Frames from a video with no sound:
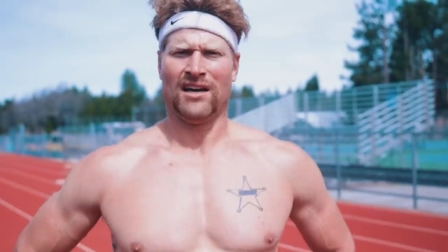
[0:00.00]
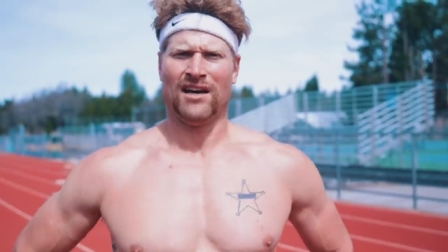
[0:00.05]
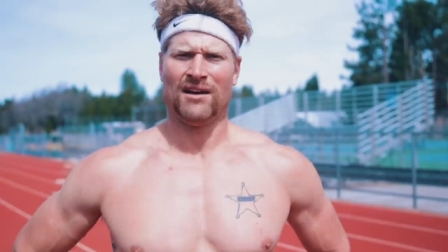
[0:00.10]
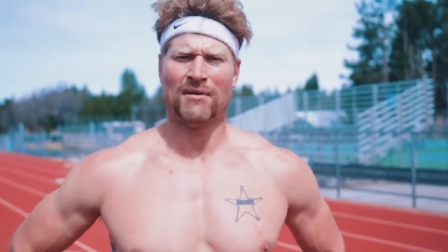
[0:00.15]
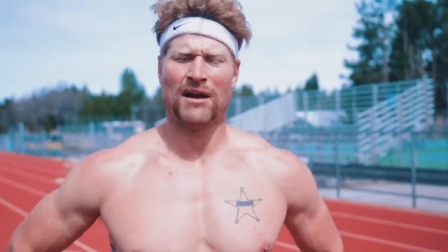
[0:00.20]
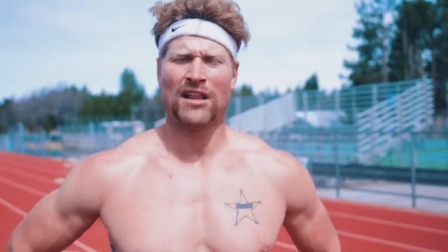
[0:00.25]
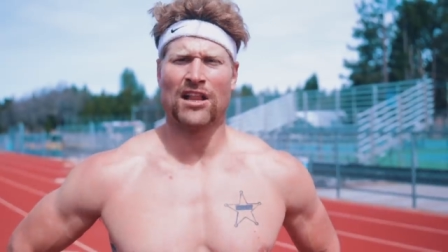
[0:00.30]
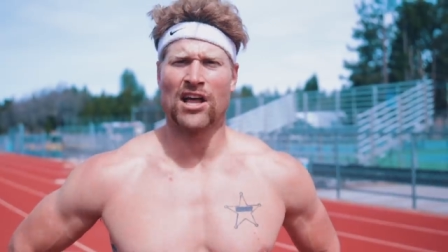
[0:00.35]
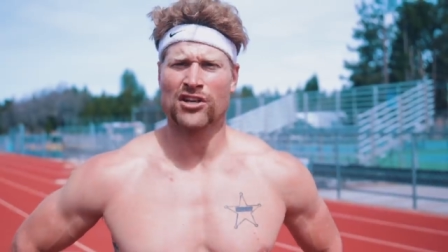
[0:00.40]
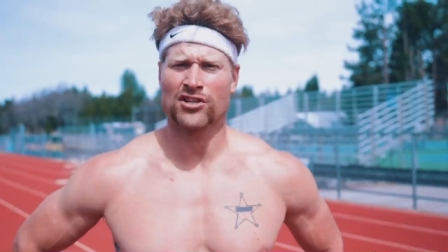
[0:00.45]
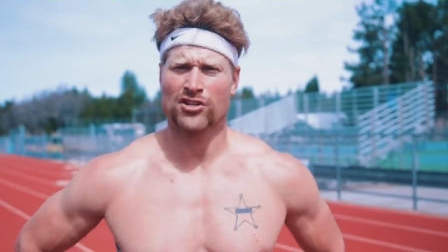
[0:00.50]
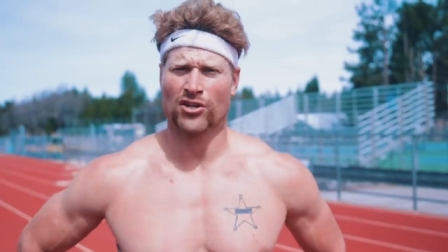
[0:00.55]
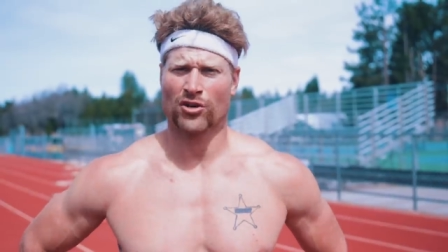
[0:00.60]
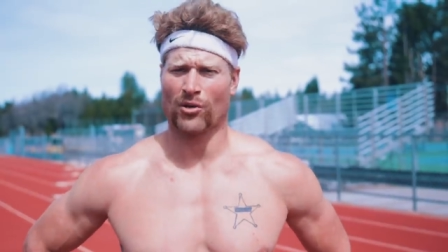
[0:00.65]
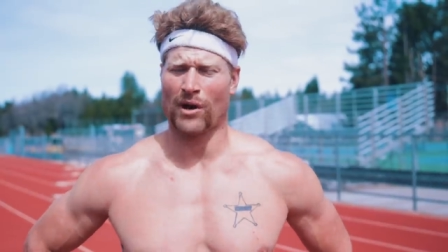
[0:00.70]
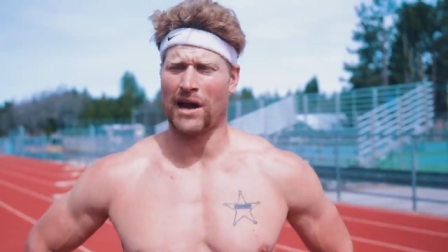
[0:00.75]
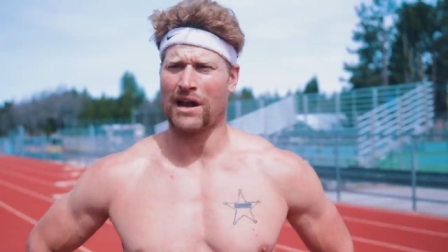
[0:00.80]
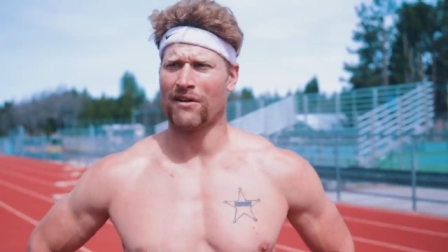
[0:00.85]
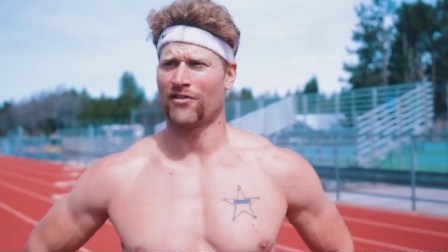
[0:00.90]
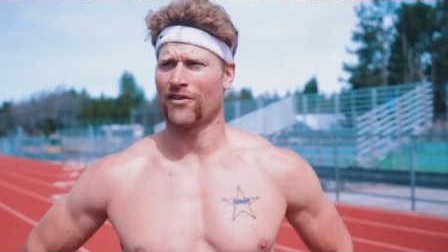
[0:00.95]
My lungs are
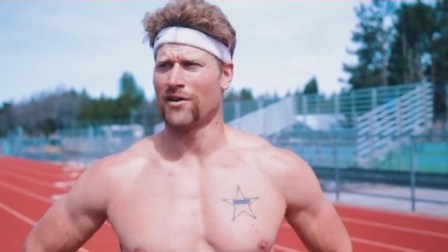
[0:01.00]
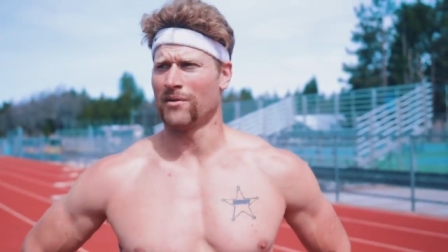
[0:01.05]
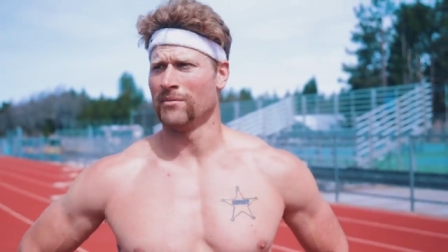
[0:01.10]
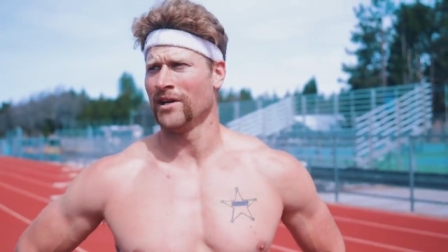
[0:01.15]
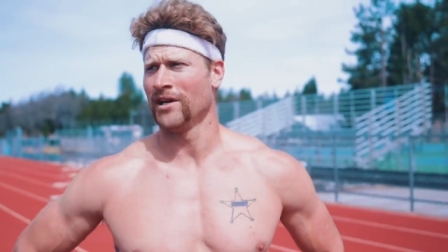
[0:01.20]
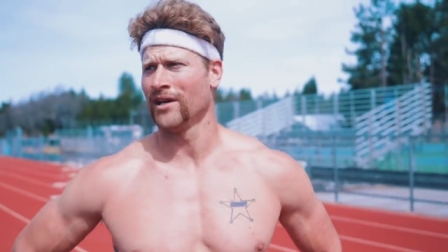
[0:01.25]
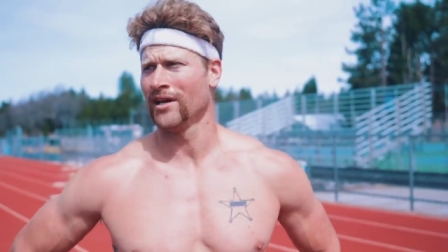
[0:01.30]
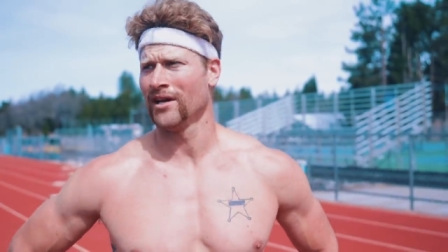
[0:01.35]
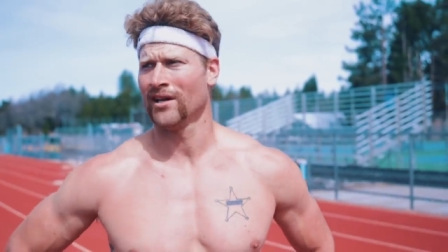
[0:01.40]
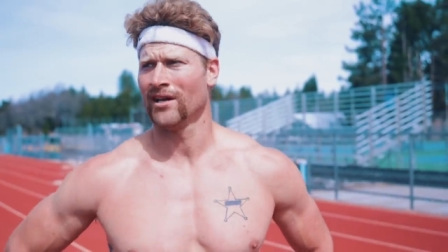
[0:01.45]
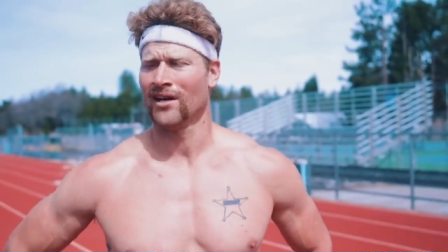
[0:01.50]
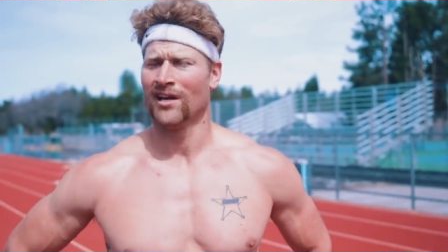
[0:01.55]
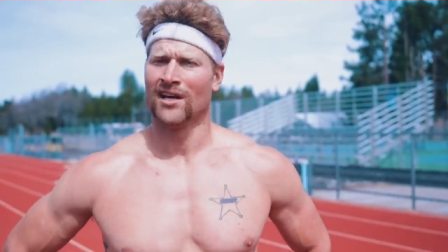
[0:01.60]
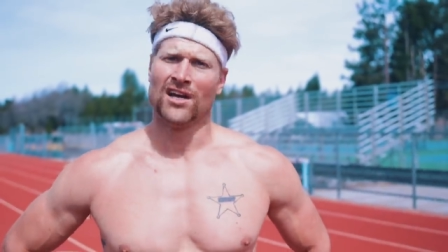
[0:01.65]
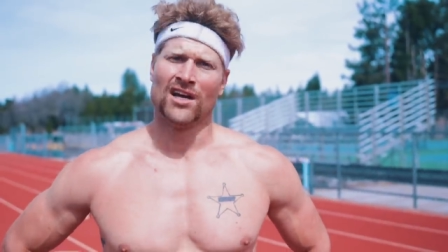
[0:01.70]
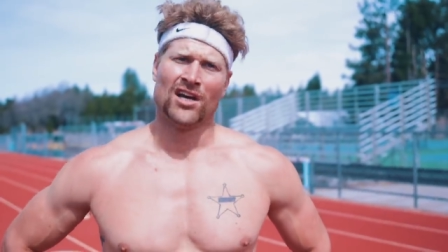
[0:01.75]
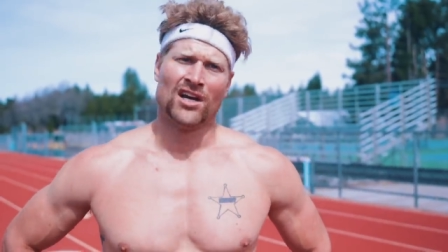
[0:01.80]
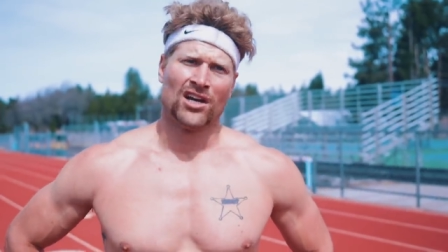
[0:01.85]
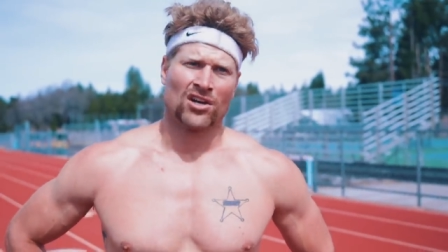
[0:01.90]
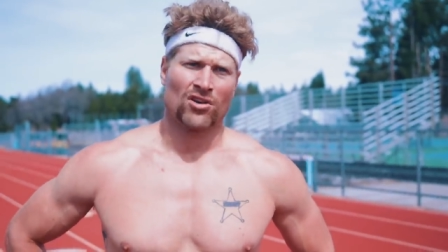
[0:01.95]
great from
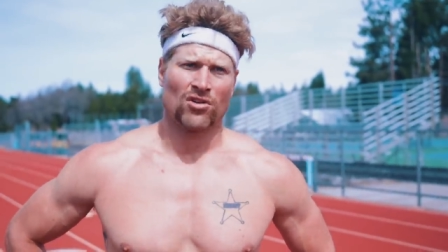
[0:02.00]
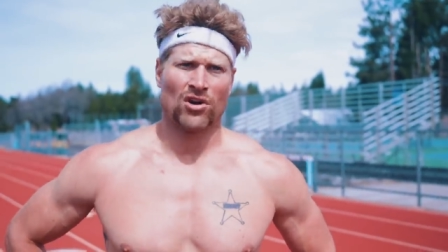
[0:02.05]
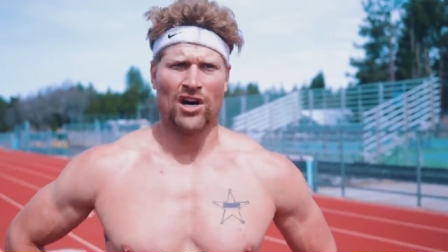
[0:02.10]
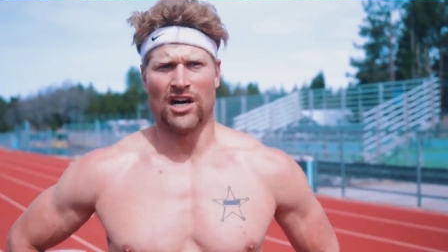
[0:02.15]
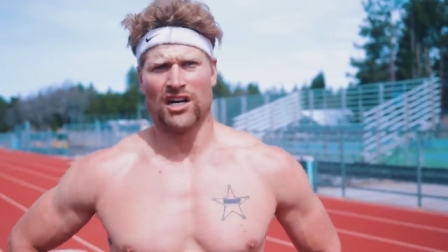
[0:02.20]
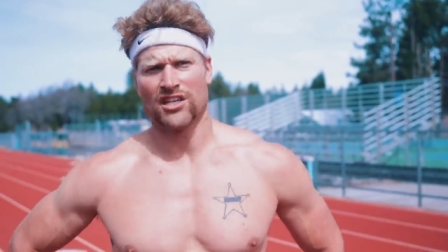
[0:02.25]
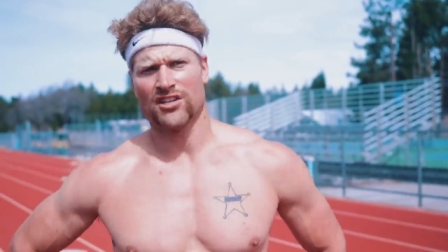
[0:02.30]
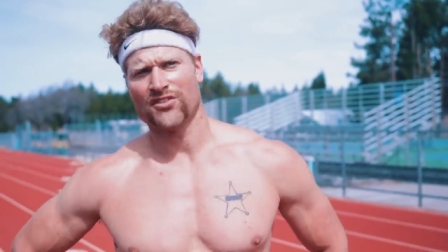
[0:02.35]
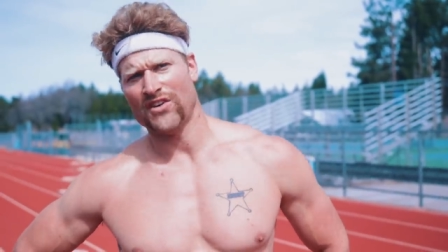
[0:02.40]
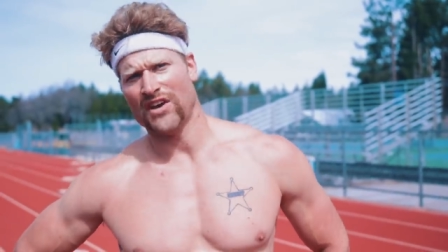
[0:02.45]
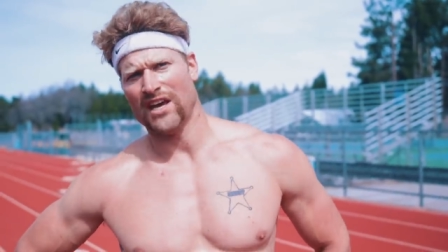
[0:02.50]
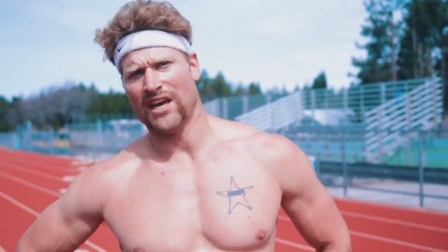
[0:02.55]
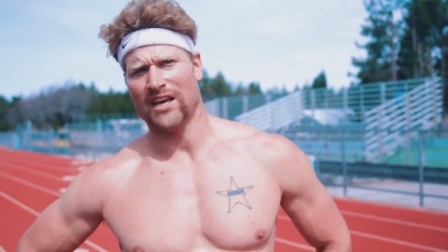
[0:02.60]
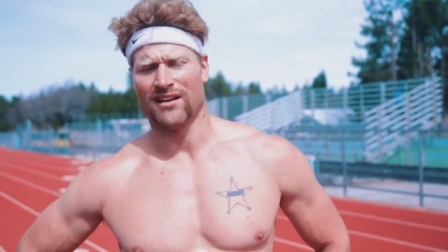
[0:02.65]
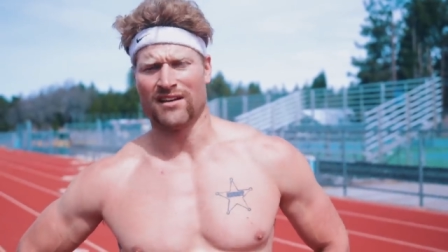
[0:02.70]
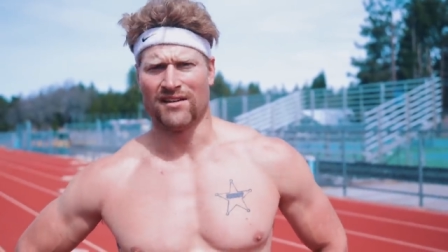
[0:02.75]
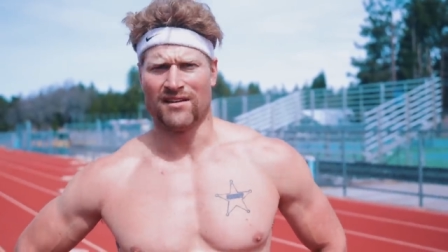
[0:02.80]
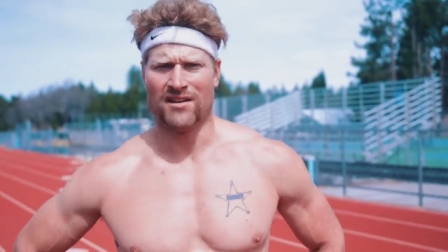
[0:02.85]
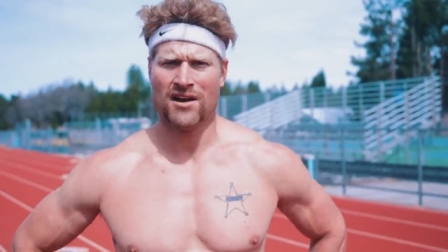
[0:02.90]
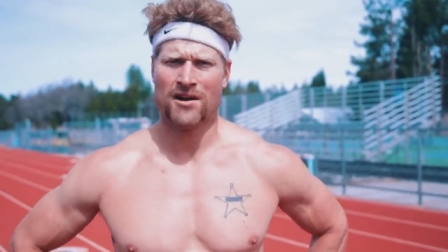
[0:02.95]
CrossFit
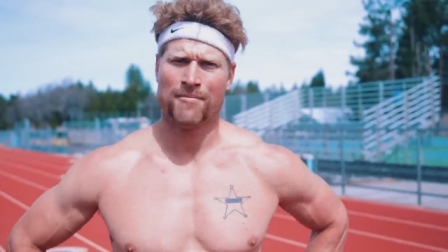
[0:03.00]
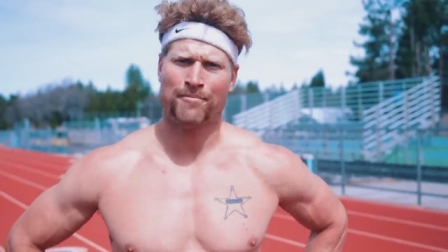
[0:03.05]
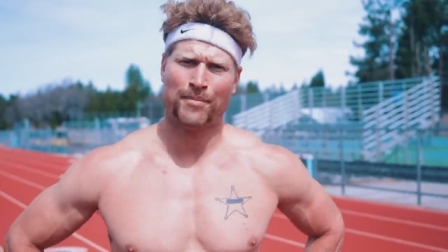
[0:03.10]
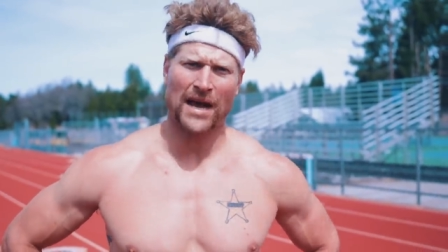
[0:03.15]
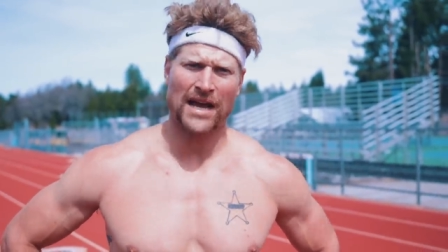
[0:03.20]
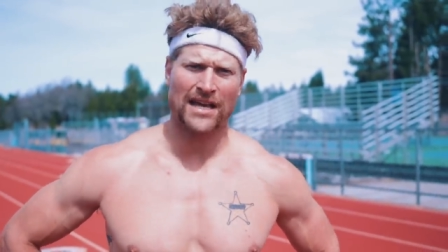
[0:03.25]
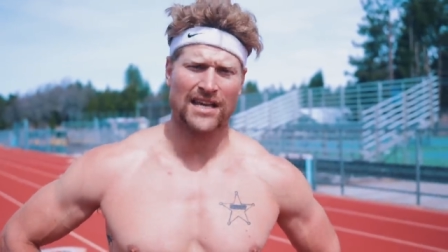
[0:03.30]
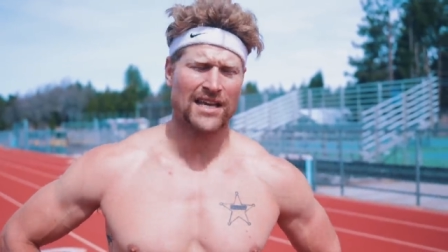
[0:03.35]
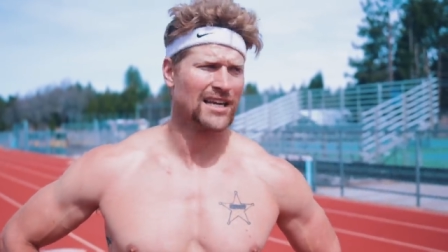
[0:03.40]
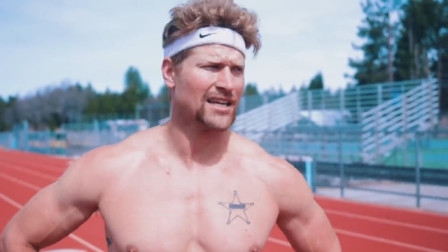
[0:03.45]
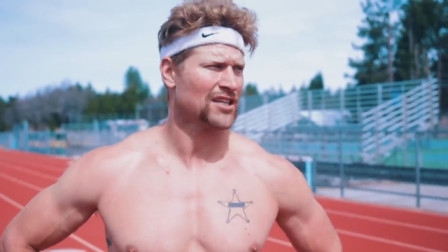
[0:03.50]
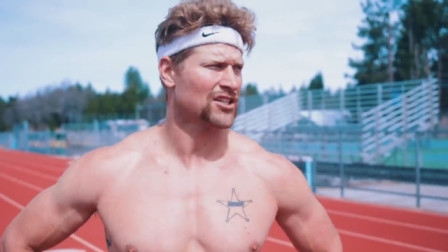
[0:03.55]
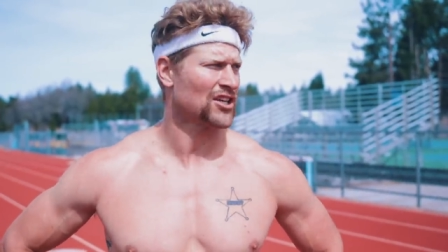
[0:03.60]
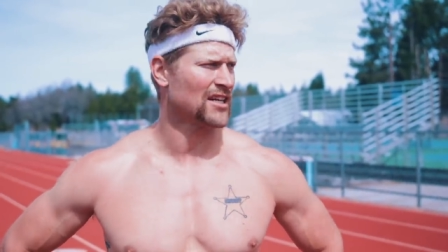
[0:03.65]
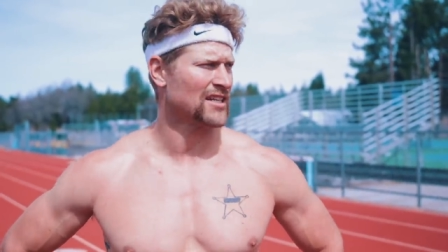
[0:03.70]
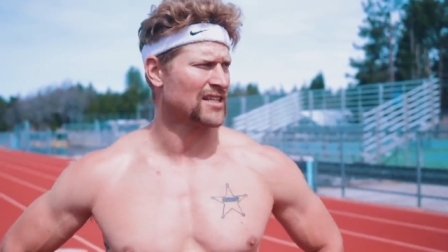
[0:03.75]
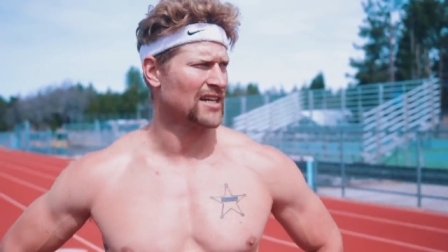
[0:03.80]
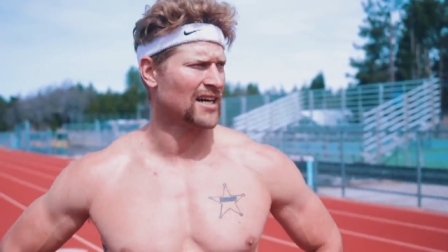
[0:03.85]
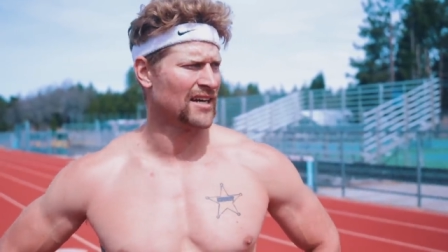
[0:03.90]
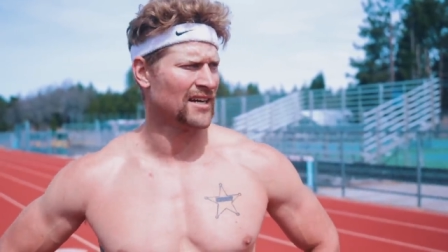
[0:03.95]
and biking a
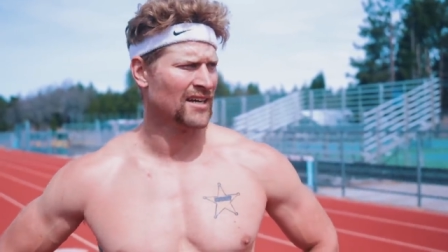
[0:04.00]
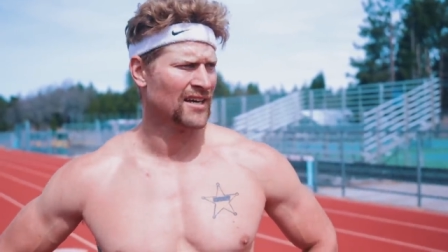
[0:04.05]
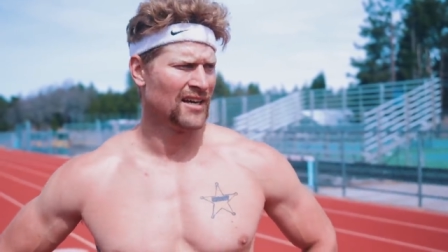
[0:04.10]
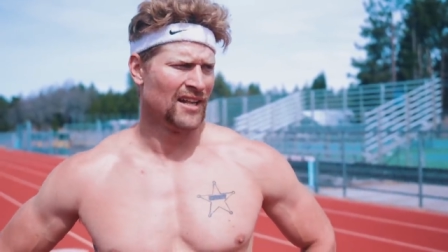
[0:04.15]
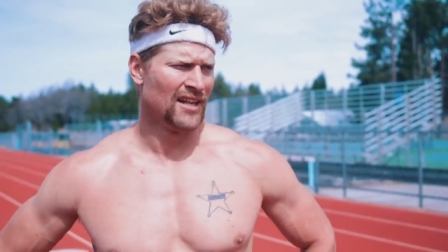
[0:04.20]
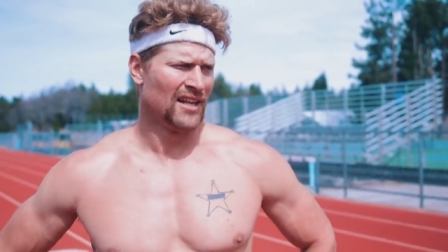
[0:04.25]
shit ton,